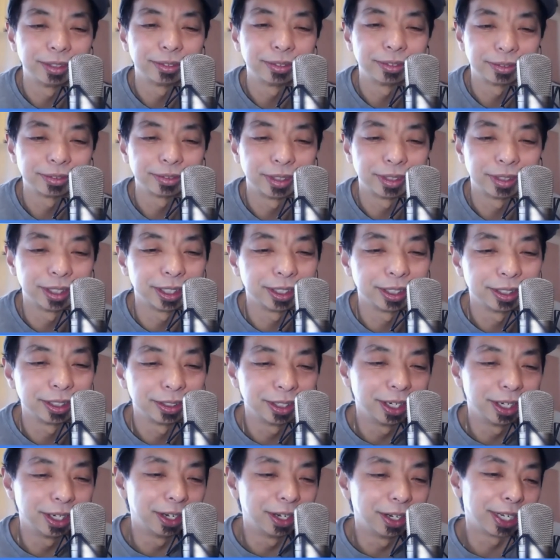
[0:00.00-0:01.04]
Right.
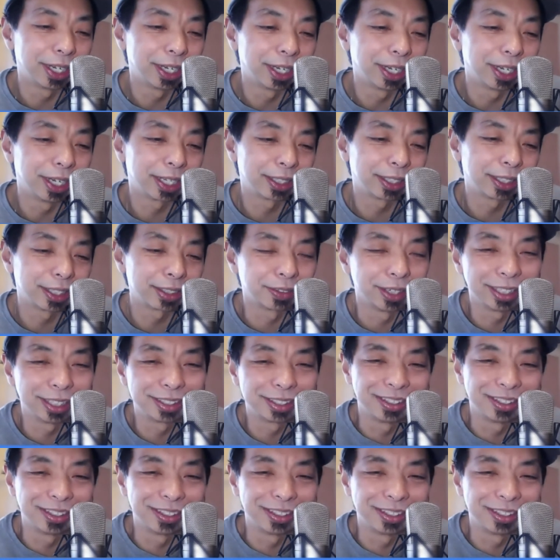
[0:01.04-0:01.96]
No, uh, that's great.